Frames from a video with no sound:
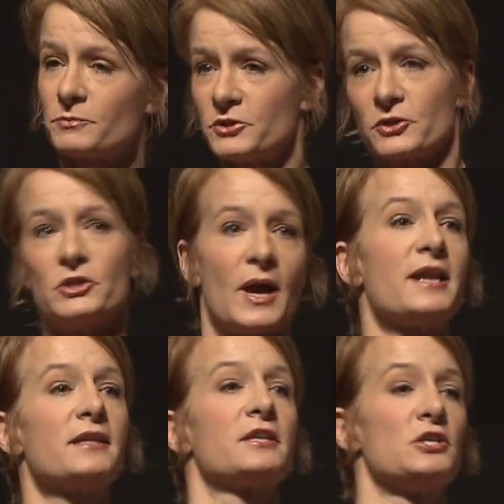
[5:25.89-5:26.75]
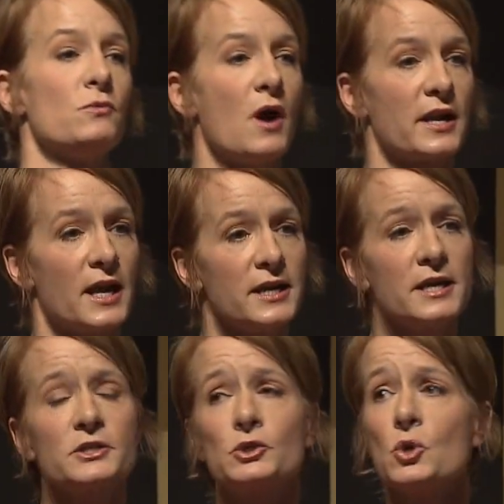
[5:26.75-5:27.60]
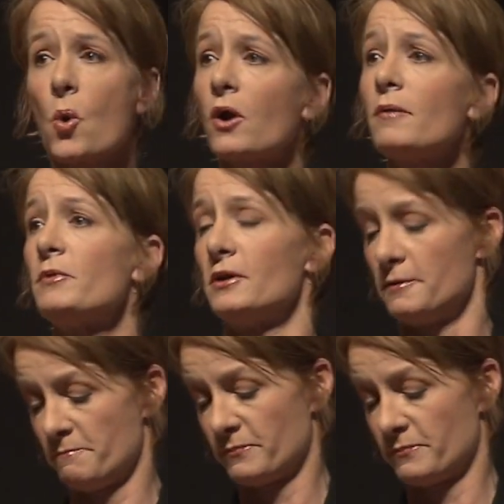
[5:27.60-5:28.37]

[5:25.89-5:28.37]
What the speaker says: you can do anything you want, and it is normal.